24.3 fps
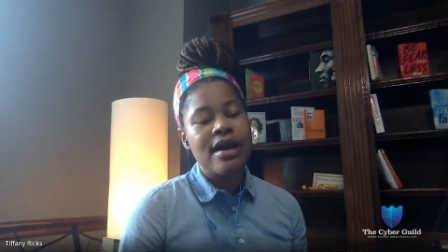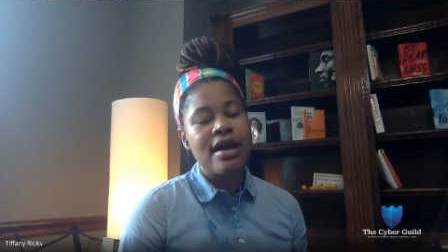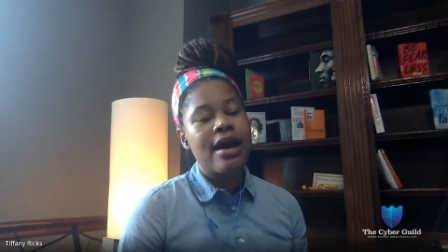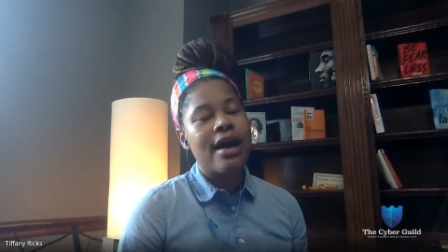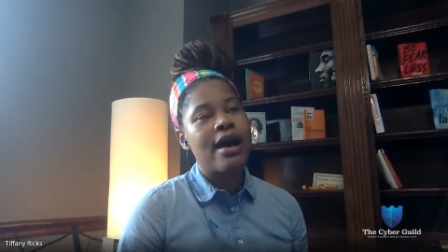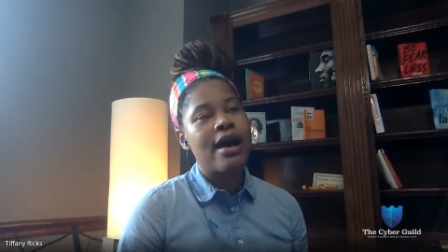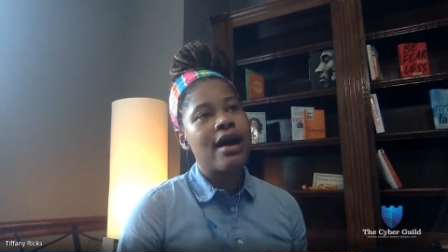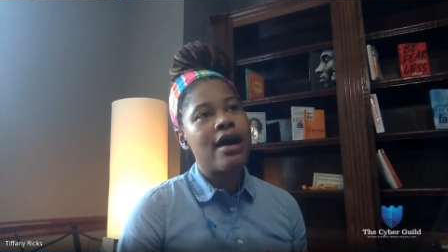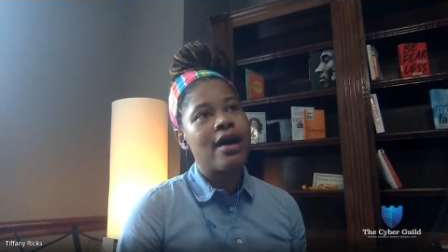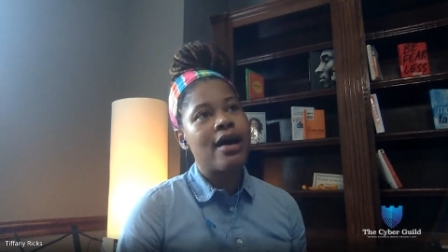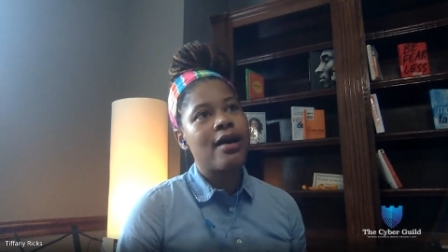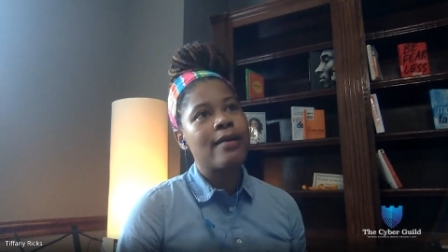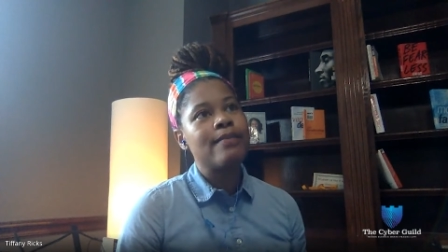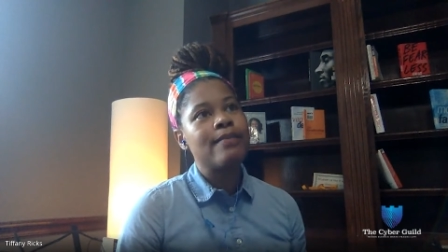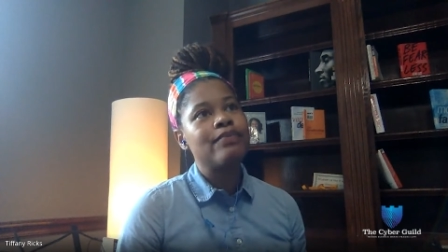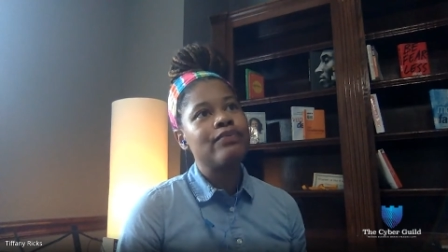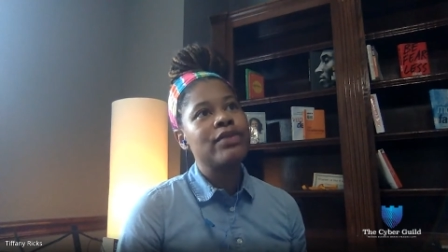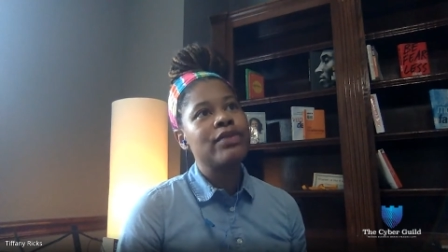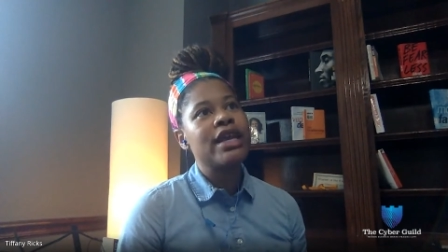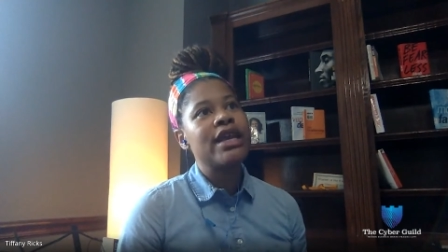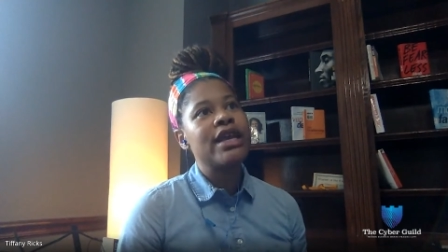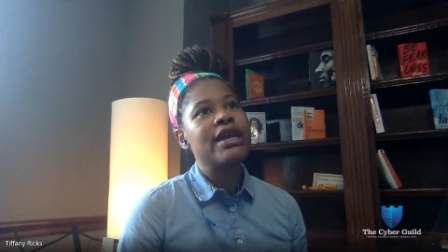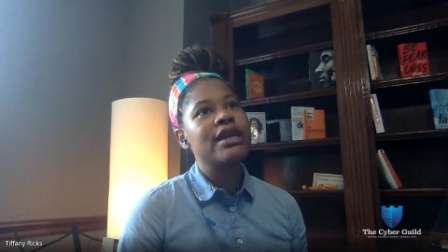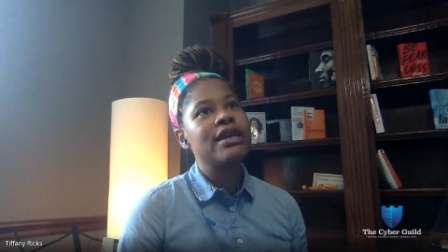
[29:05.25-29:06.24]

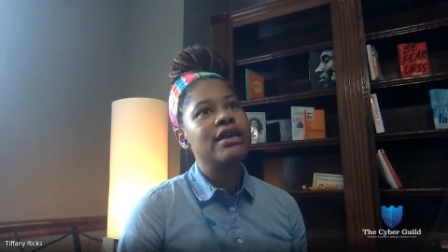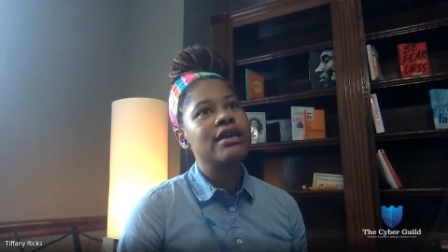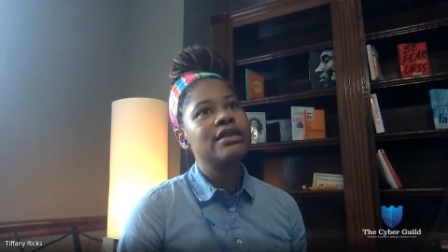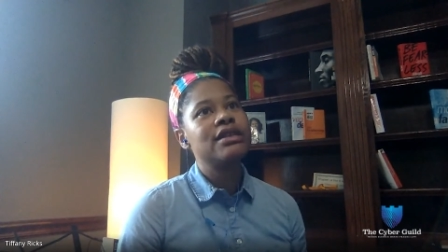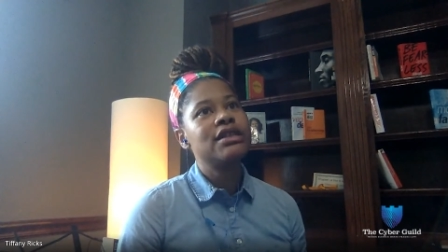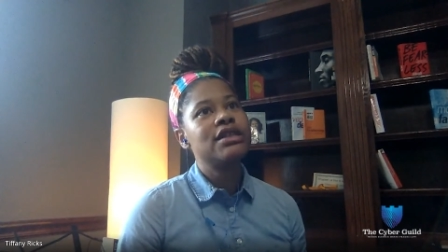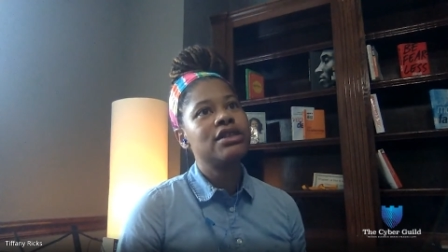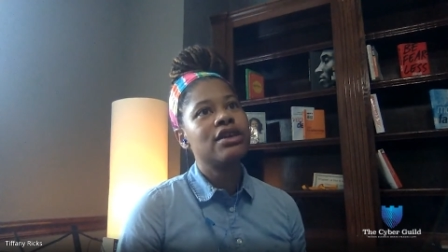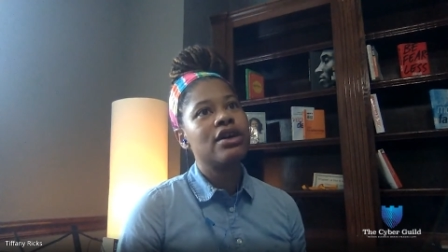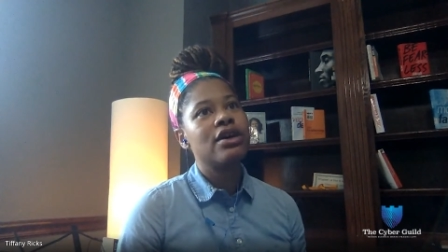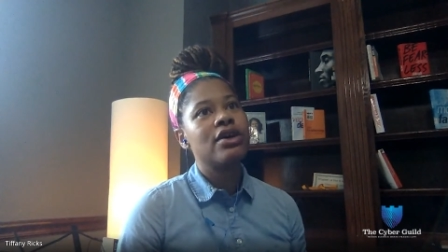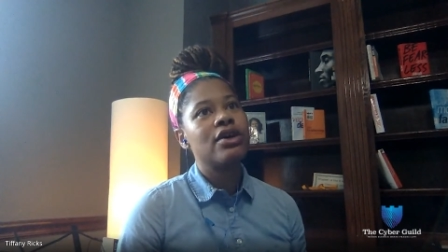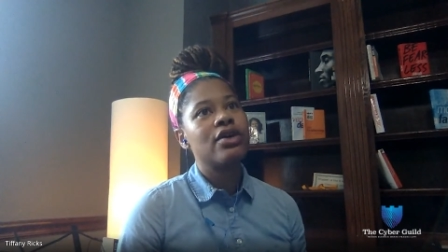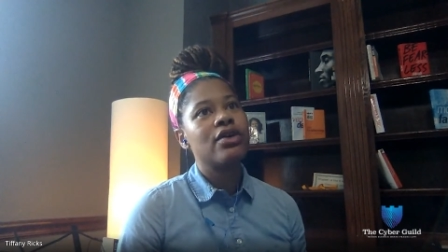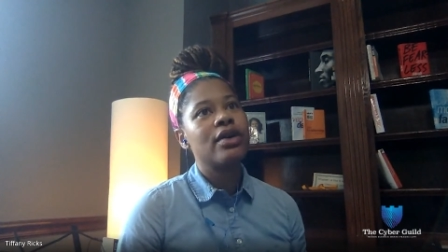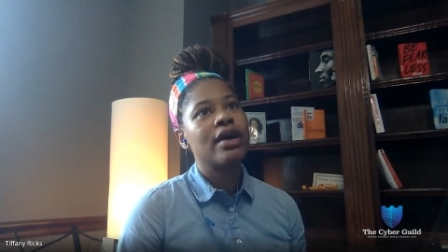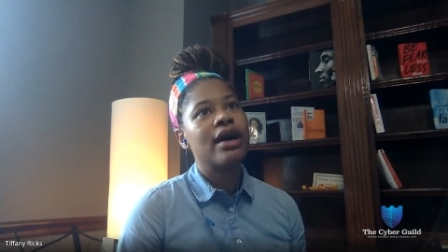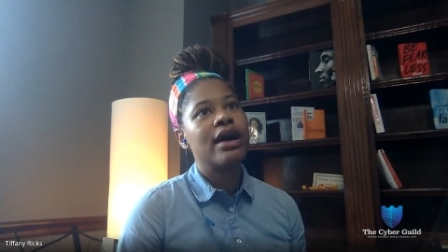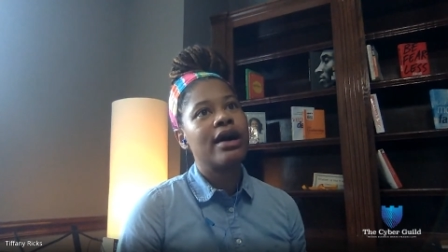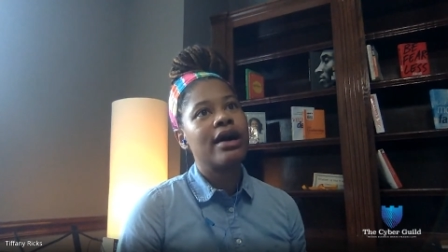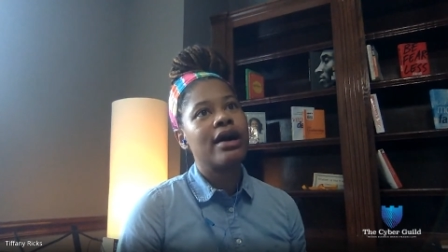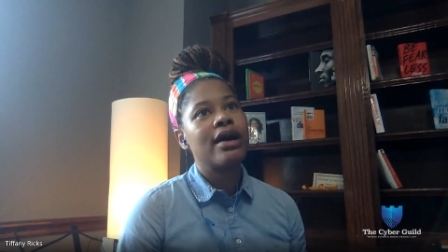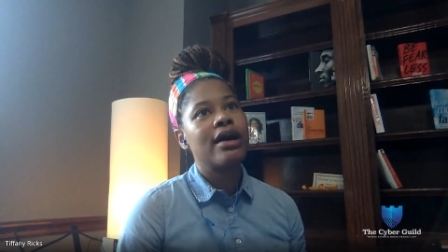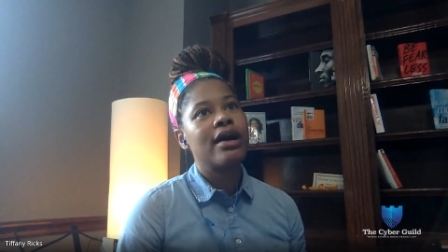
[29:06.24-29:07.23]
And
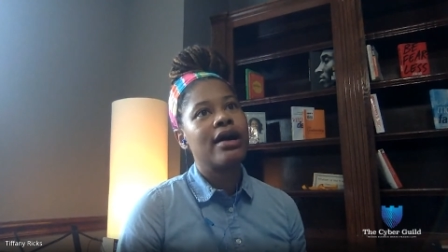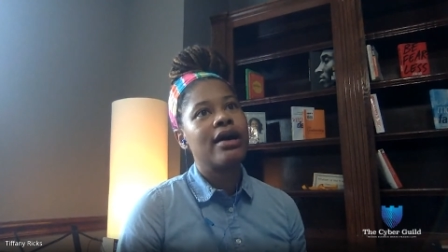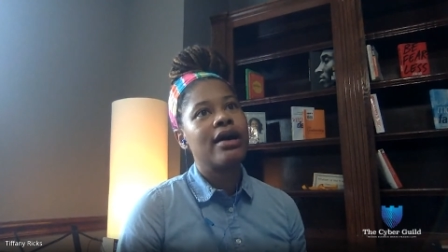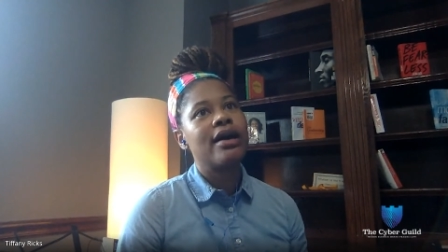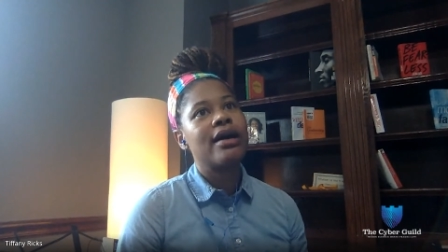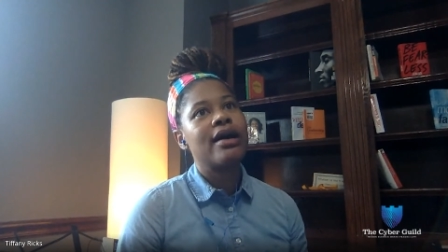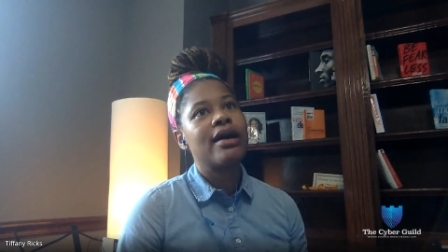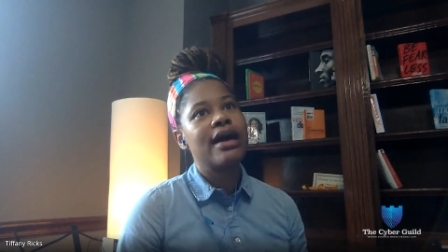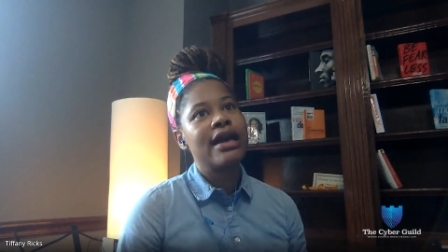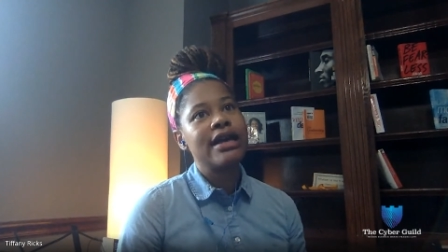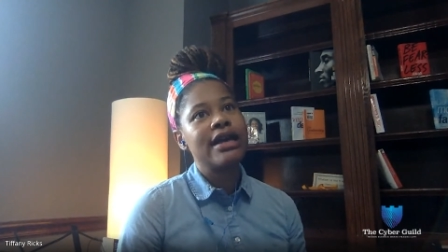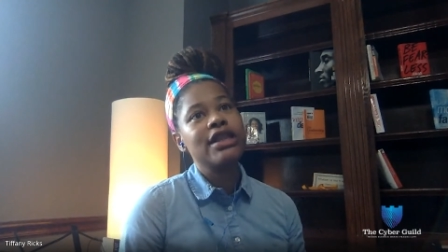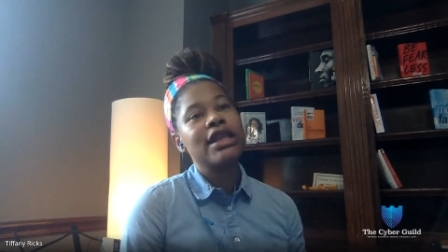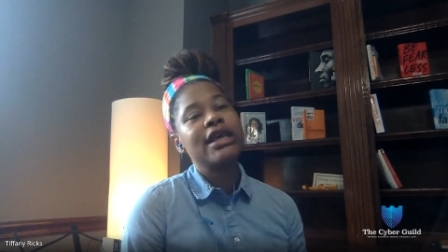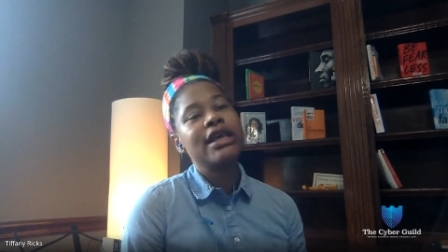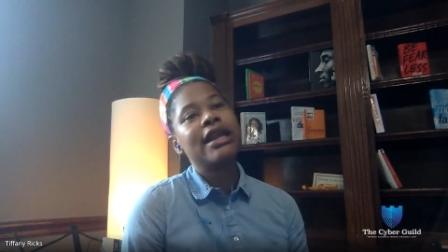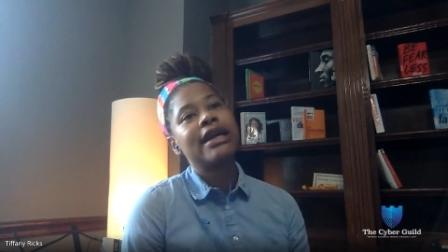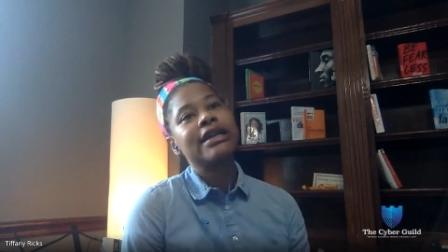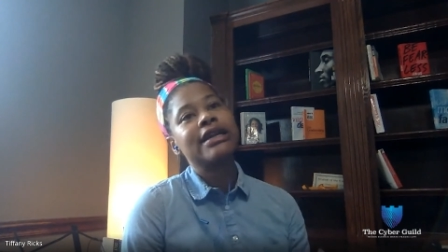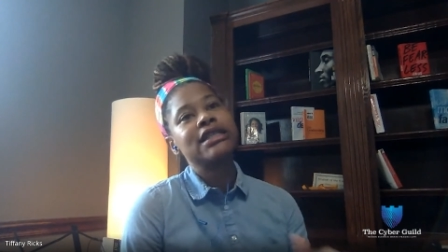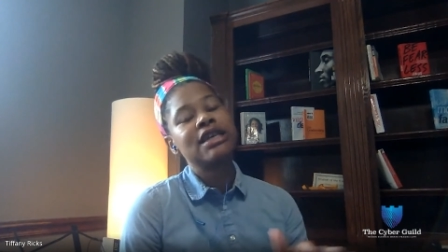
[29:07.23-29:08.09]
then I